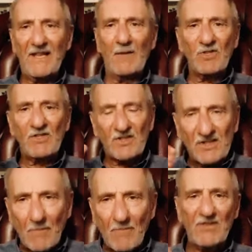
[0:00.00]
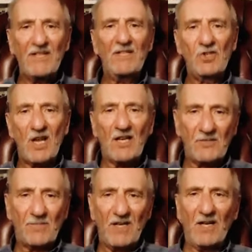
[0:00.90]
there was something
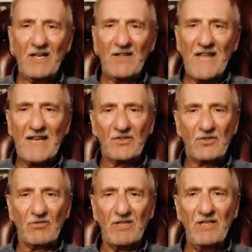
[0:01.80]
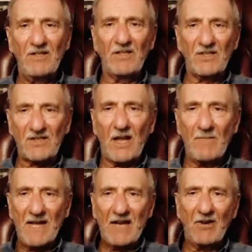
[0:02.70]
just behind that screen that
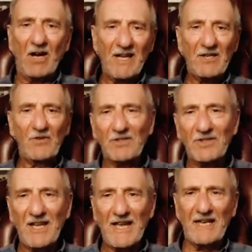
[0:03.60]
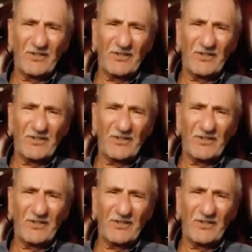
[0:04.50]
somehow I couldn't get,